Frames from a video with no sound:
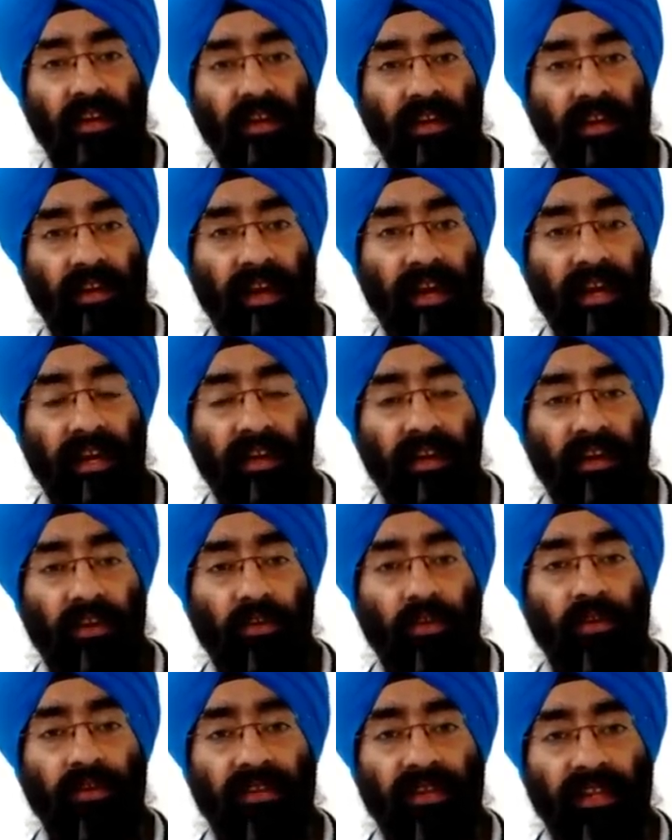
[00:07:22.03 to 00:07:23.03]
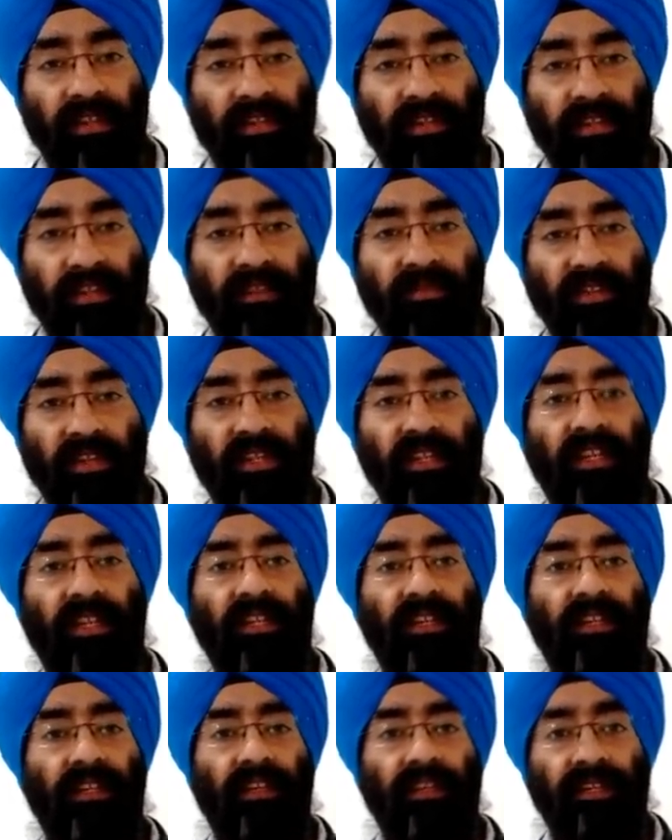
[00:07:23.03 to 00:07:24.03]
right, your
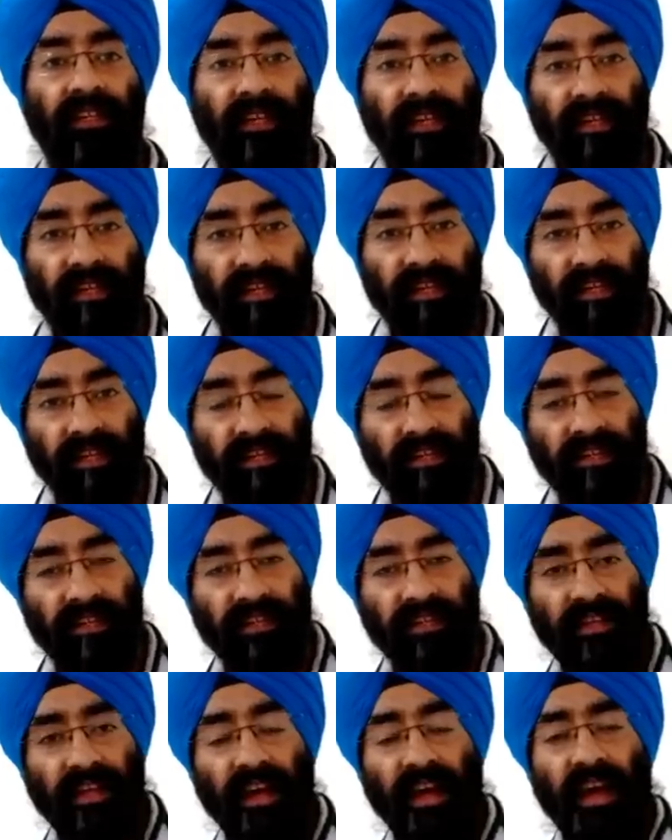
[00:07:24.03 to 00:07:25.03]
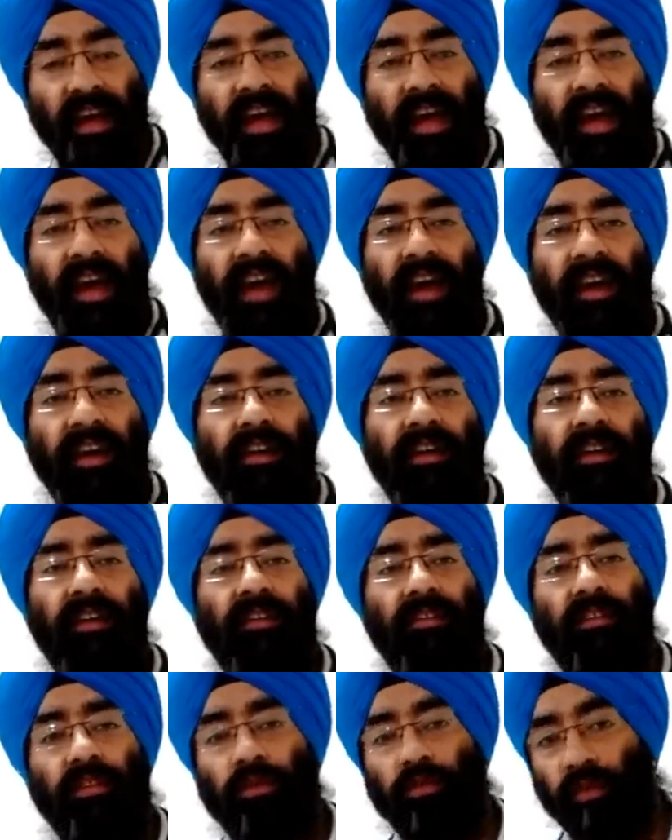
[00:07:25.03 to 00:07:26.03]
sensitivity decreases and
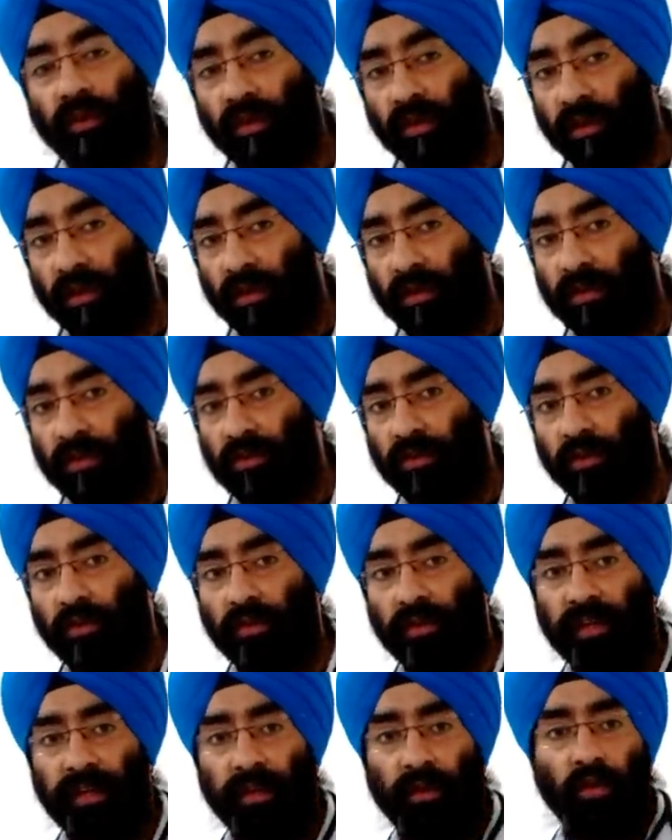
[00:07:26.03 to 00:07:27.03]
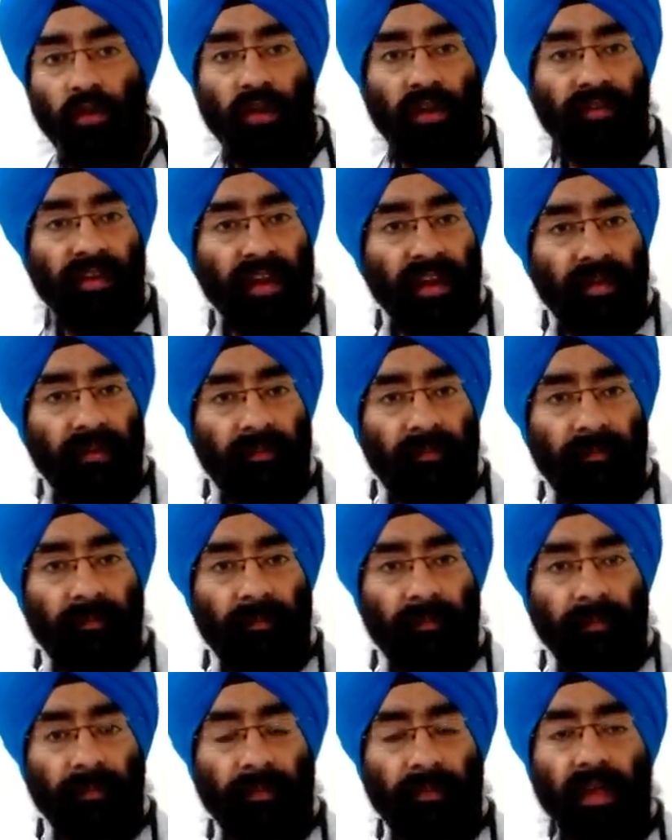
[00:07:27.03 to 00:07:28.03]
this will slowly go away.
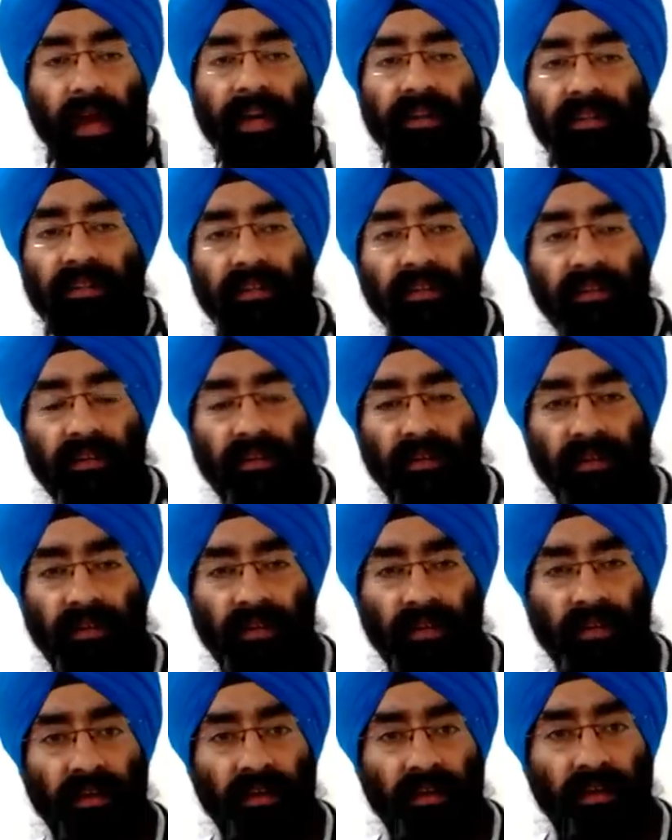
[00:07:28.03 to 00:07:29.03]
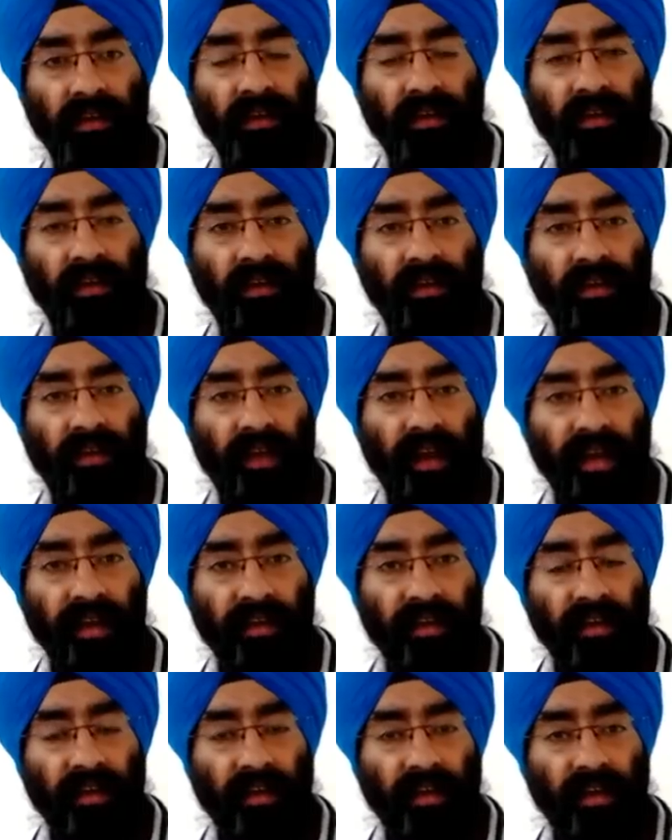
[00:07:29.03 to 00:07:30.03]
That's it,
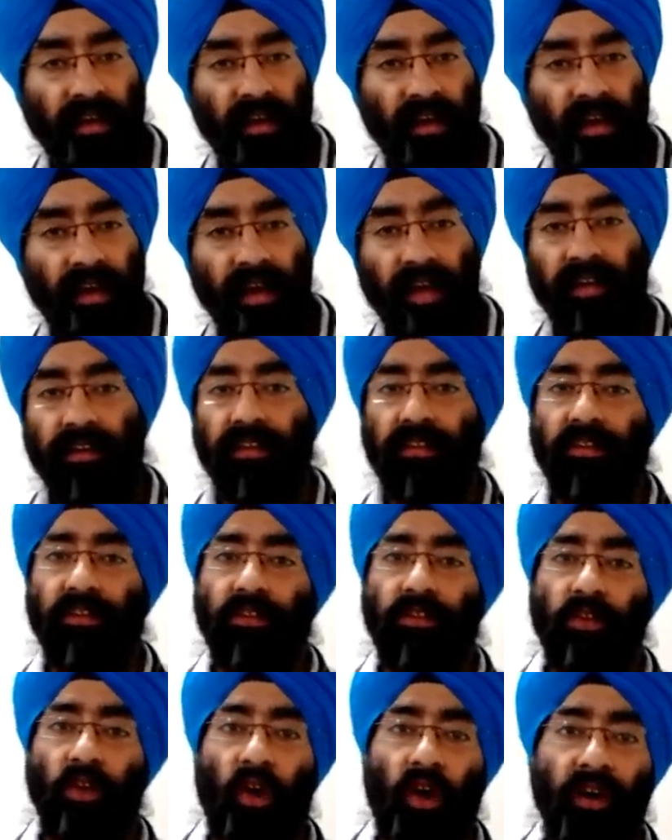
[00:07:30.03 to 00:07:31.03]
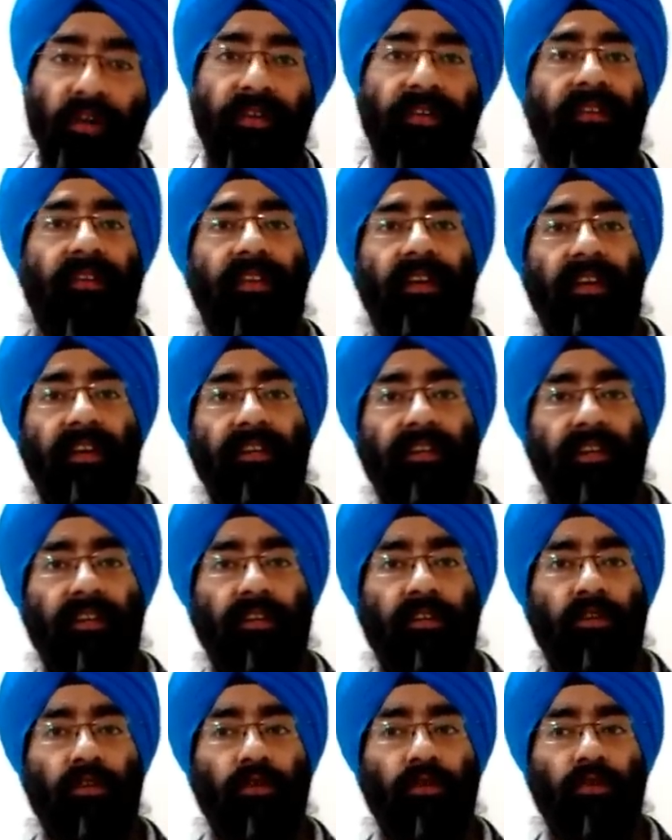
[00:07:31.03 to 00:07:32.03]
right? It is not
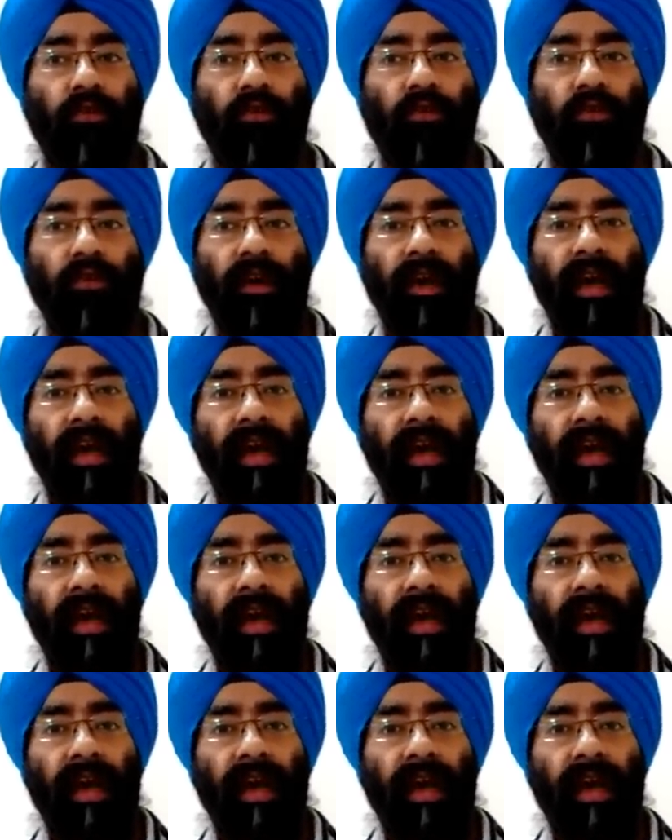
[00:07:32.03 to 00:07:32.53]
related to